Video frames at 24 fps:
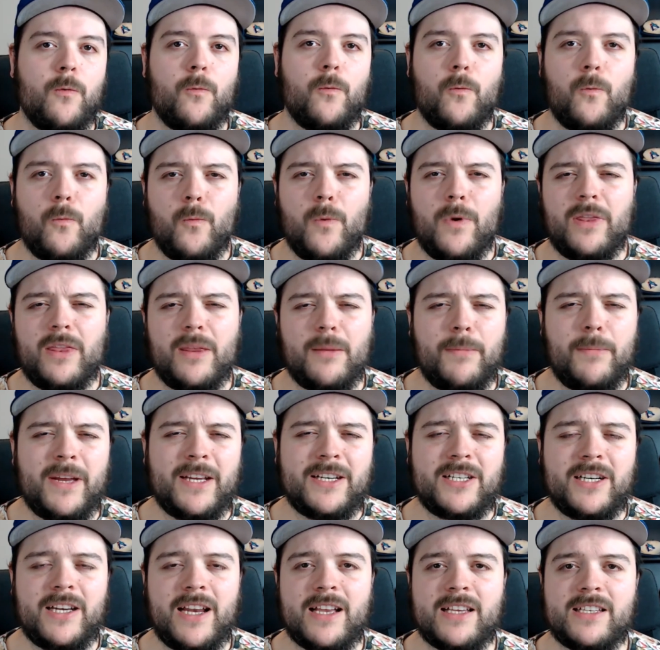what the
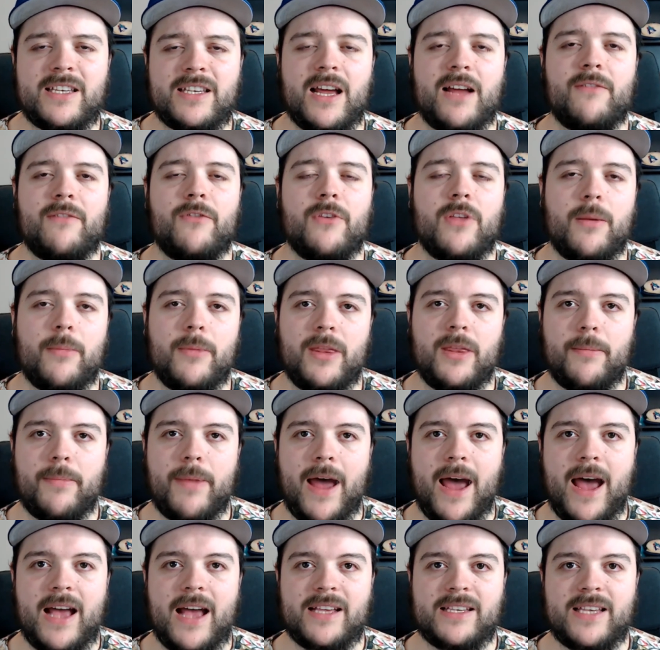pitching has done for them in the
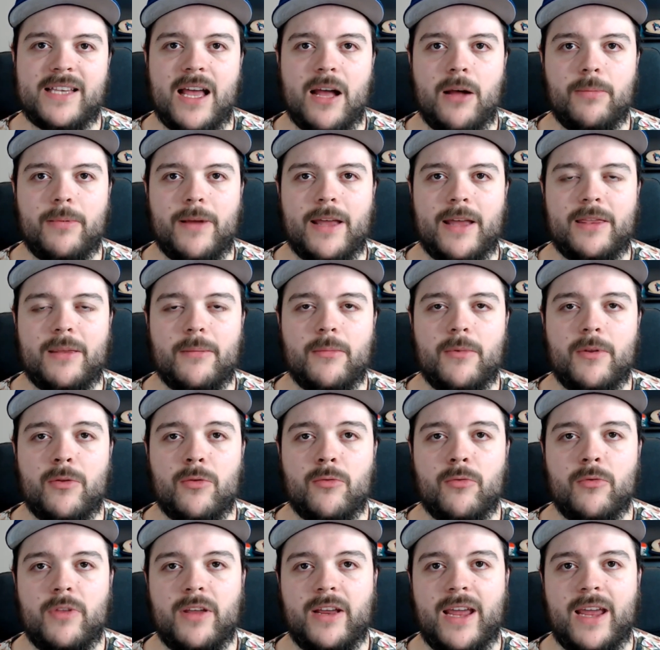past to help get them
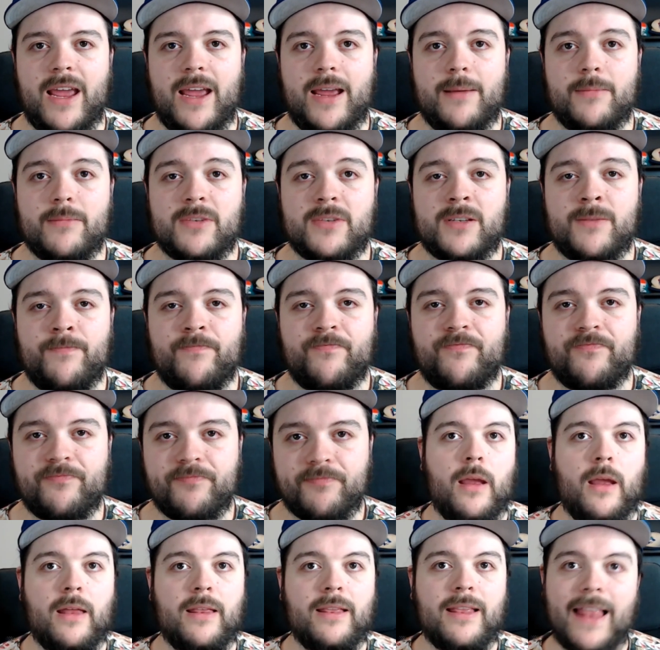through the games.
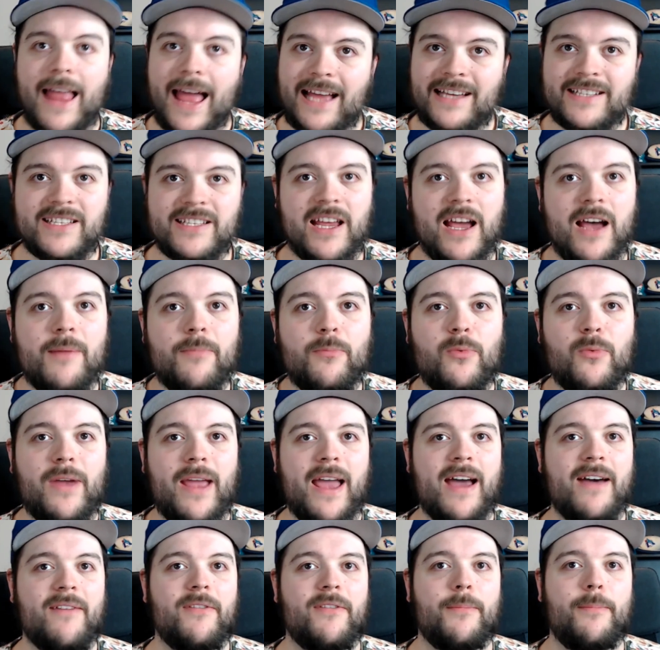Last up, we
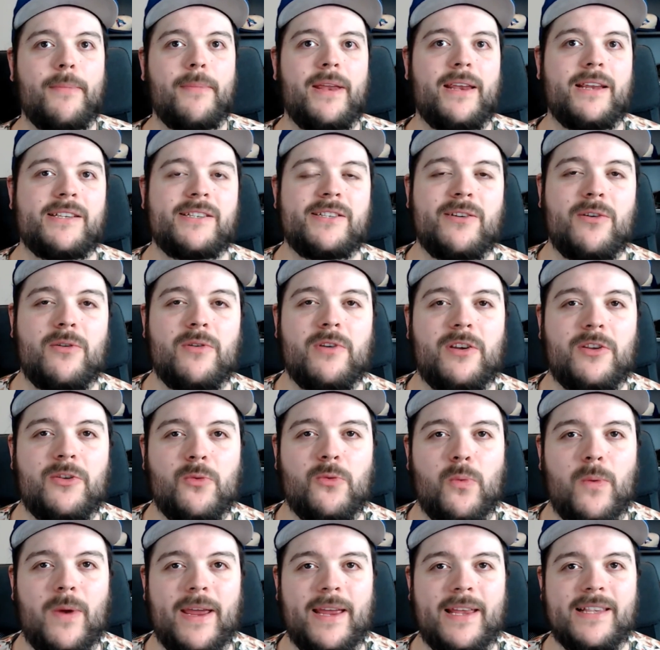have the Minnesota
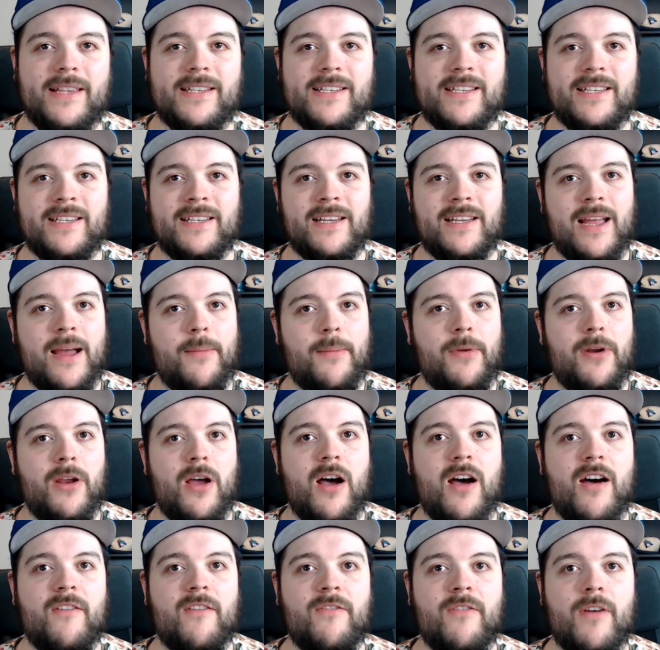Twins coming
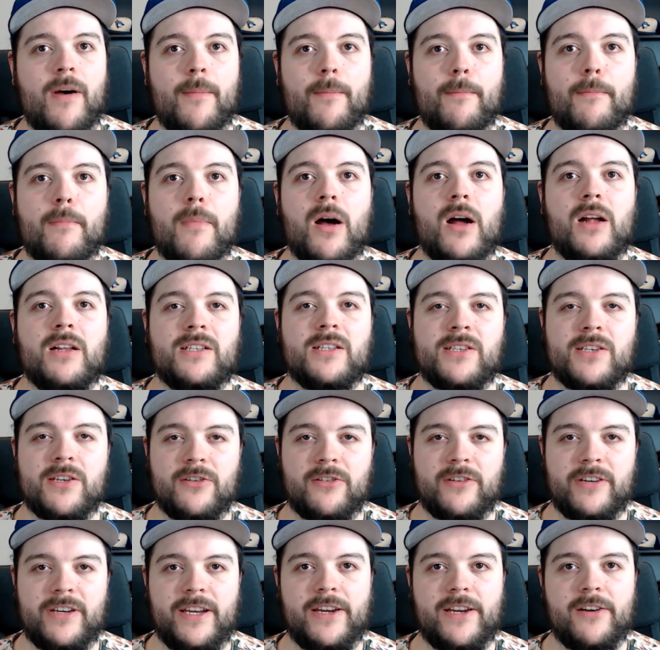off a monster
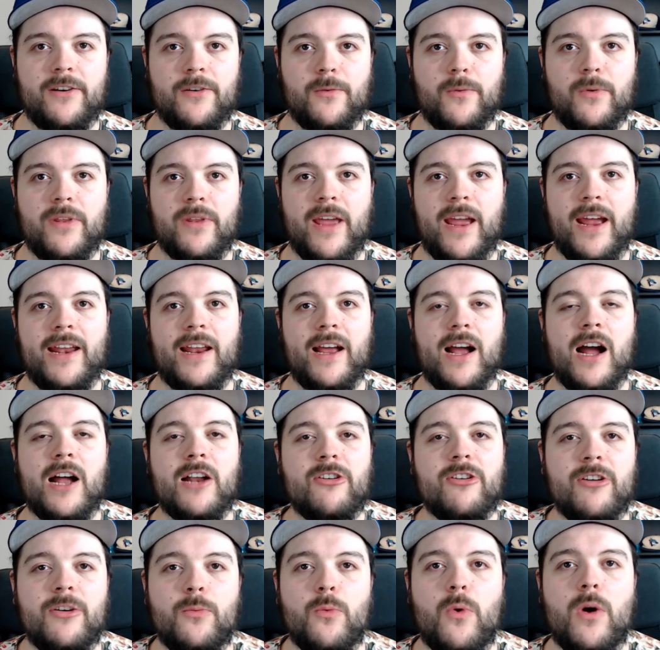year where they had a
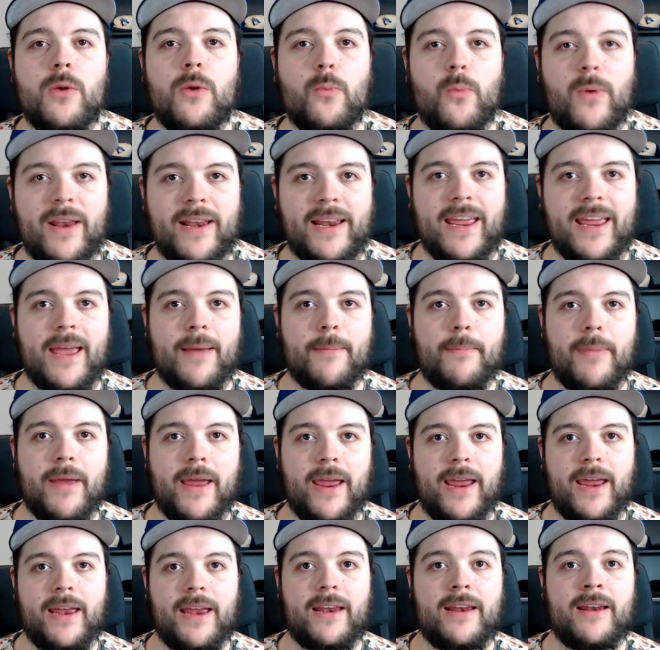101 win
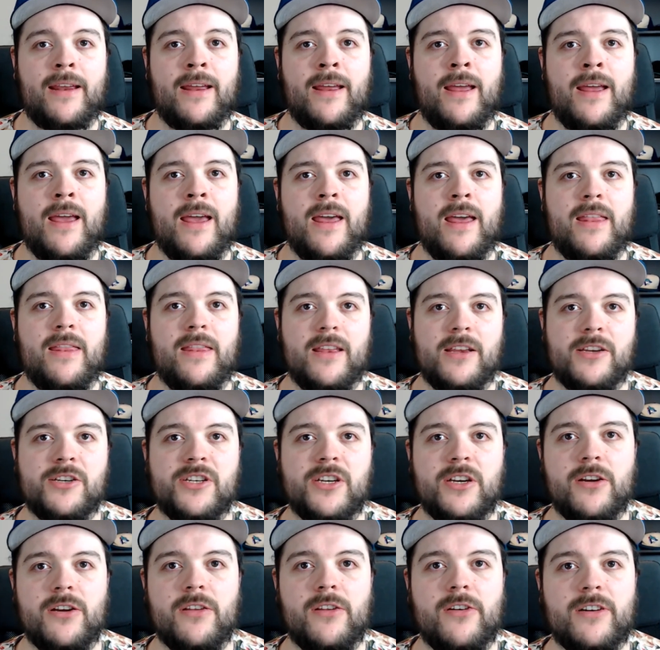campaign. This
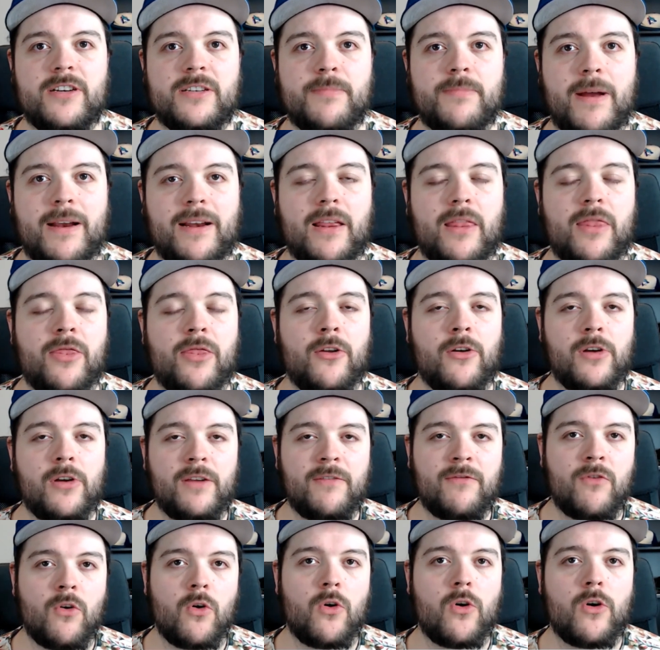year, they're expected
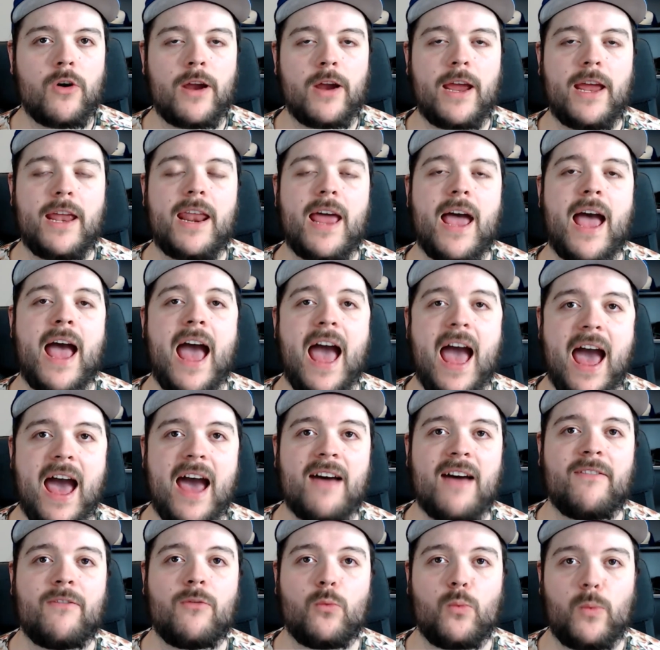
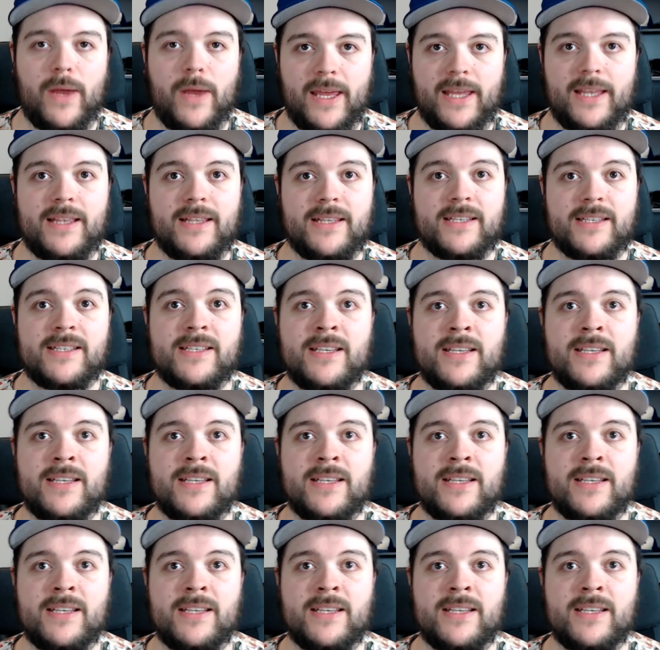34.5 wins,